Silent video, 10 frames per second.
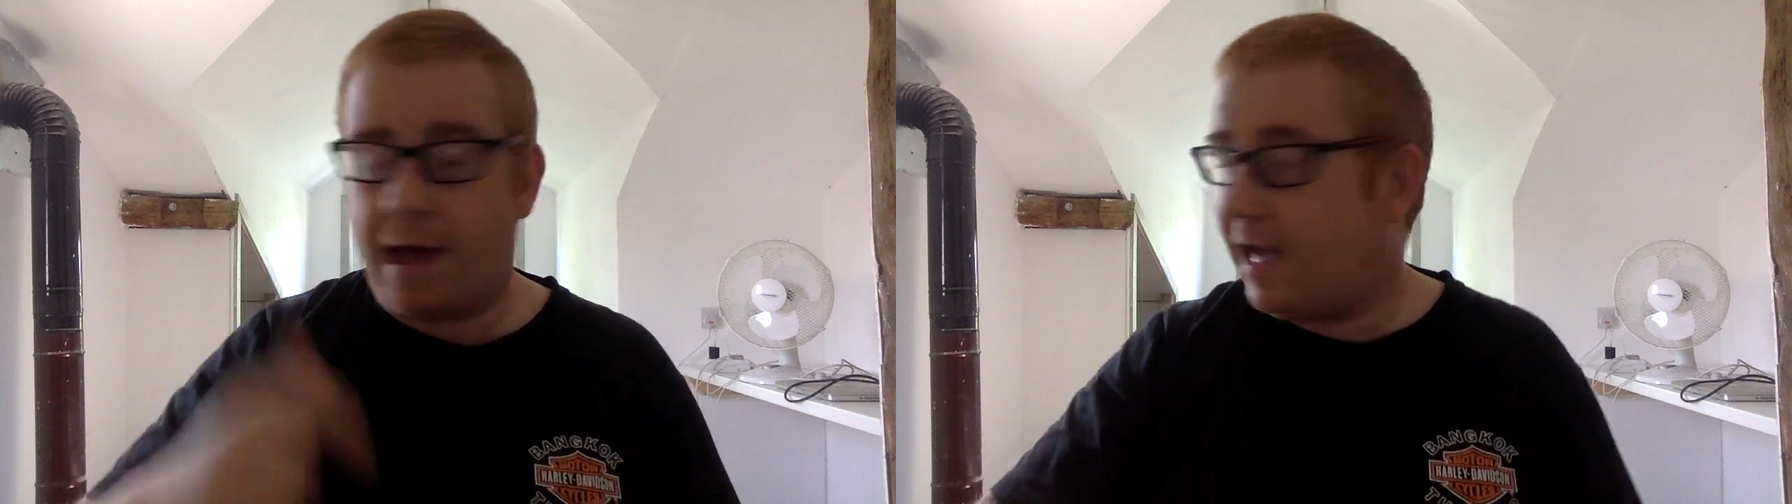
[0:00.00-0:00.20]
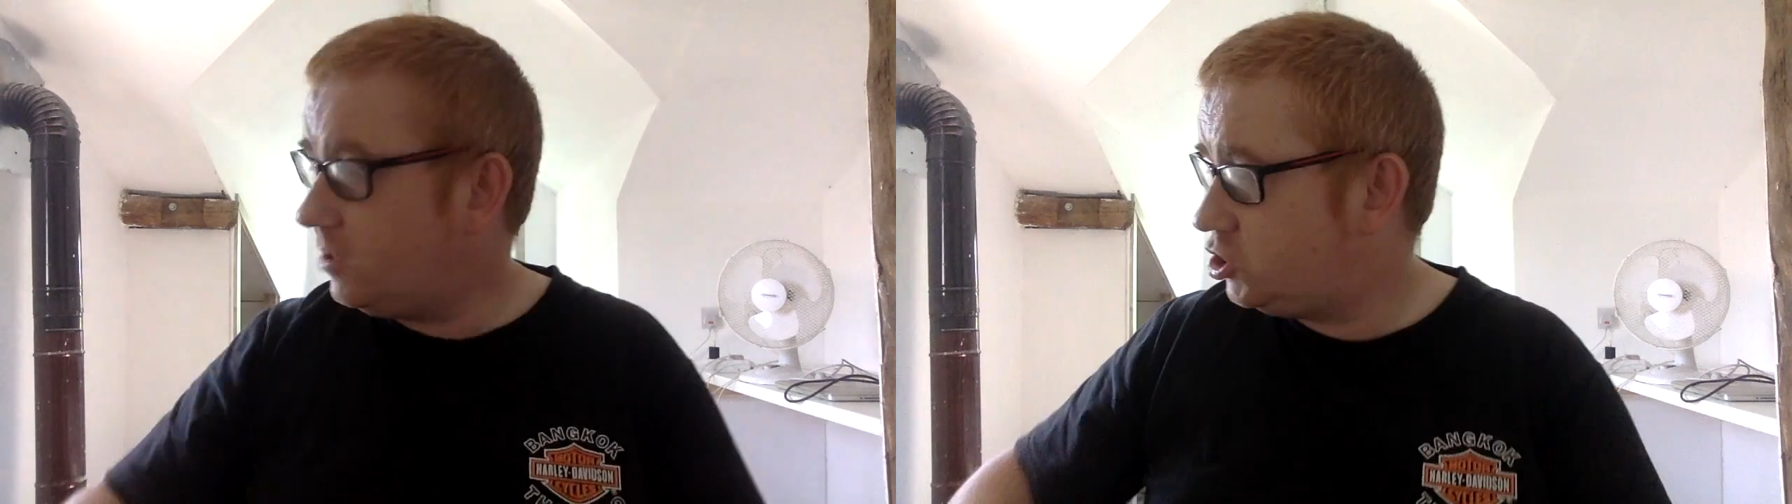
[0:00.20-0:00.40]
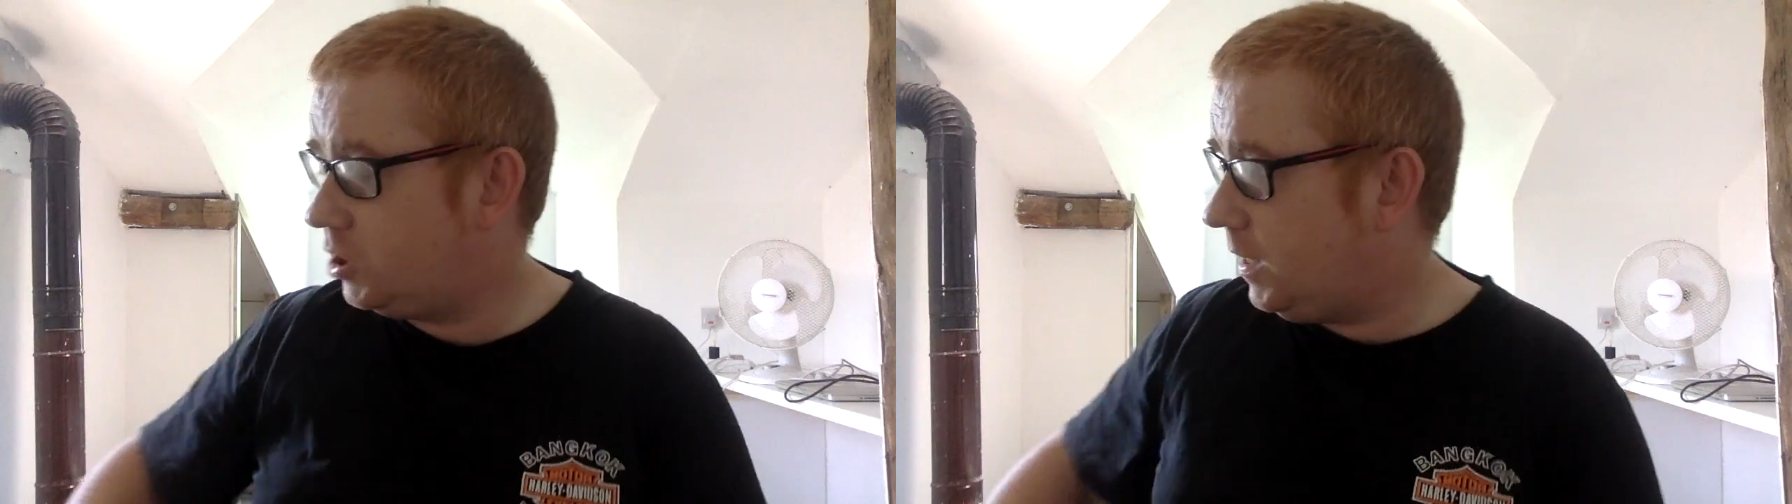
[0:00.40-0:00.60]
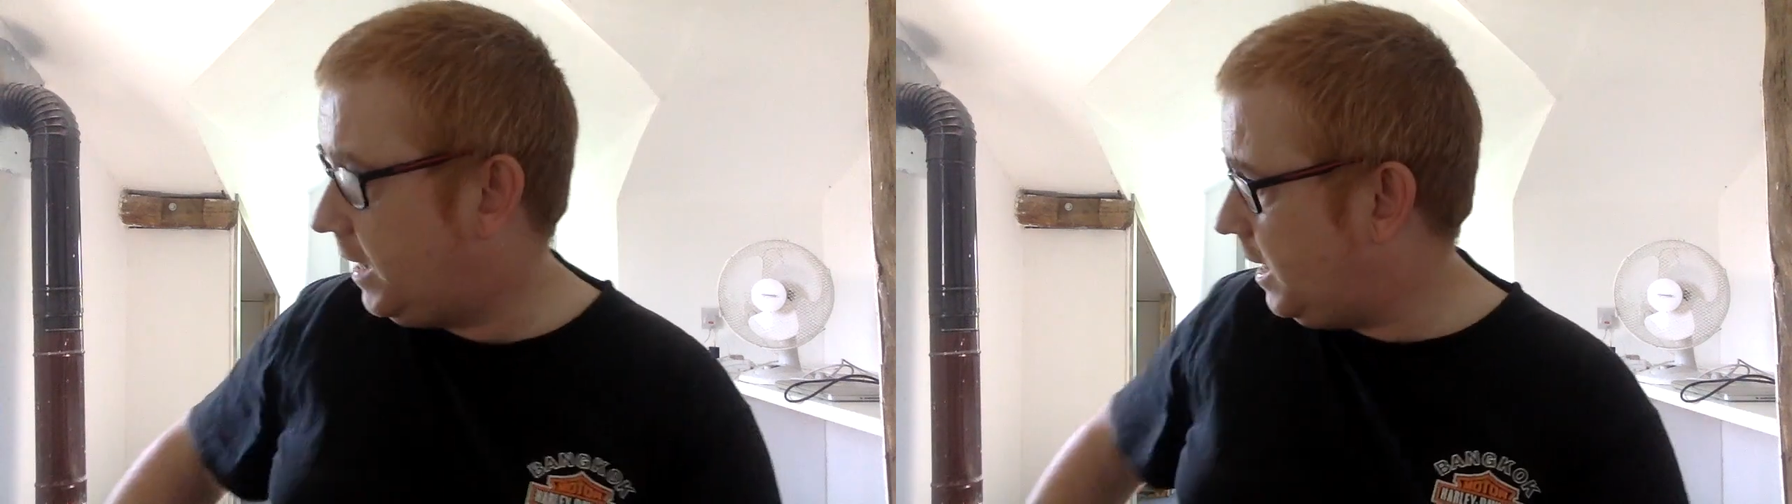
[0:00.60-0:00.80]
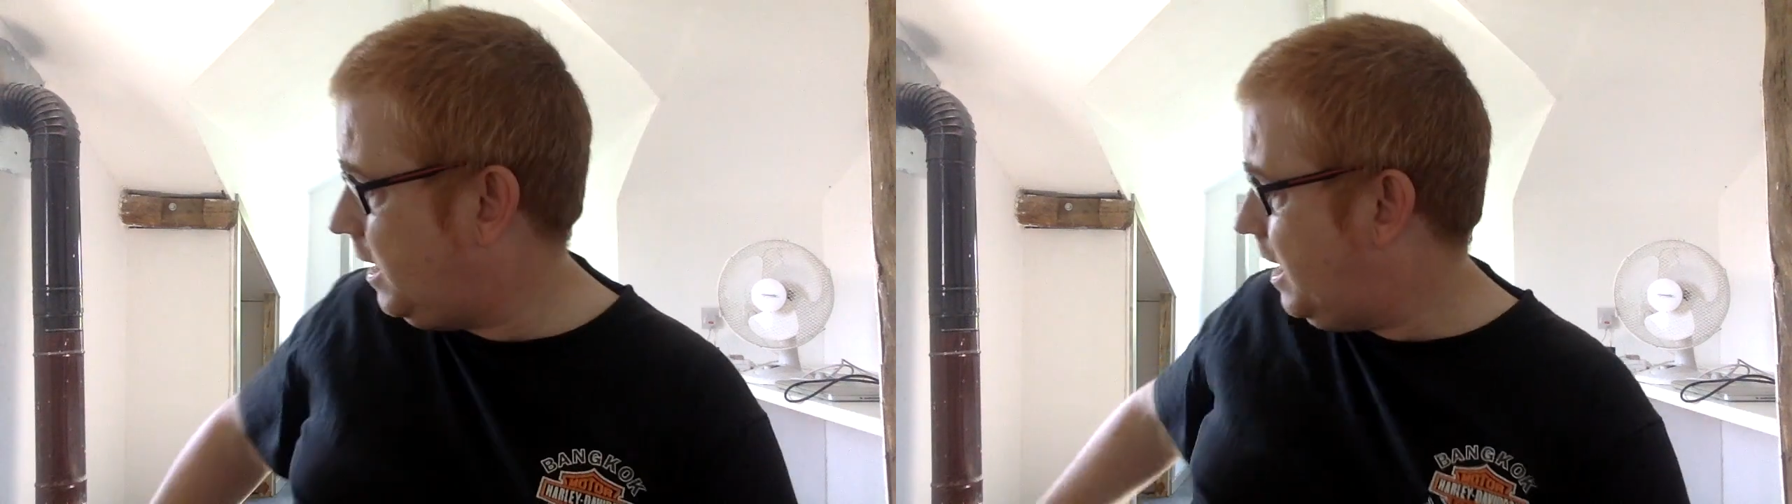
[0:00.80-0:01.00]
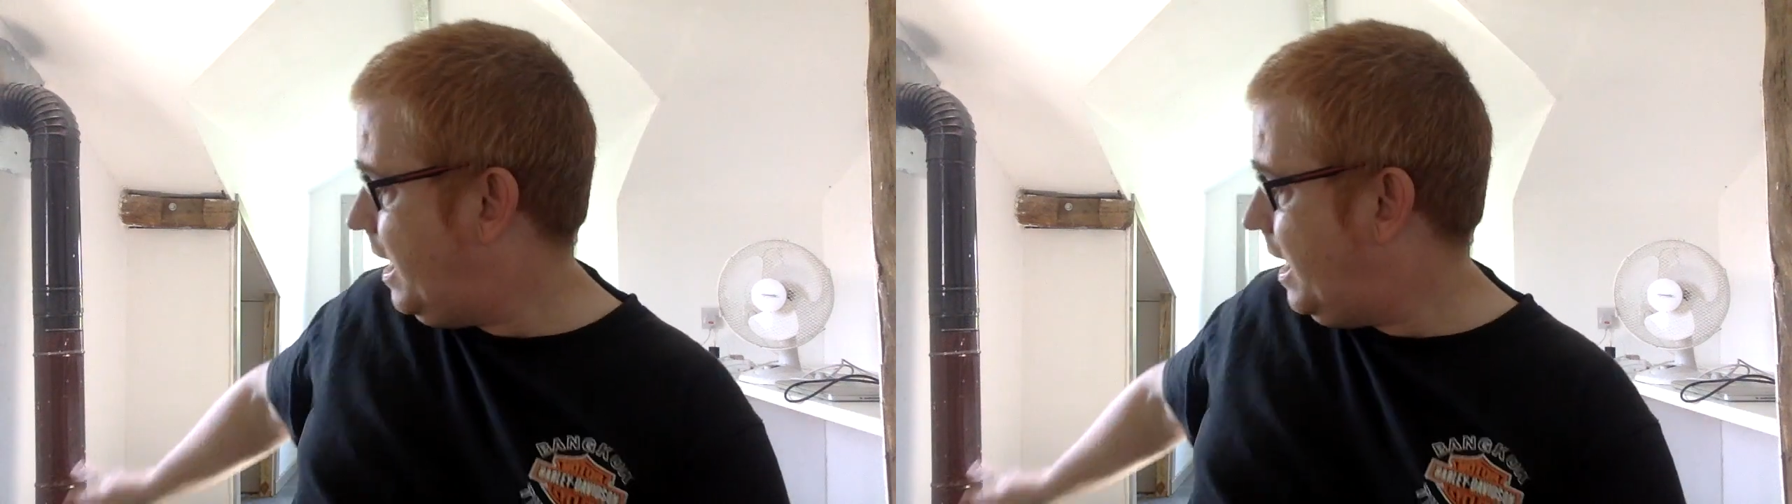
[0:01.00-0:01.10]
actually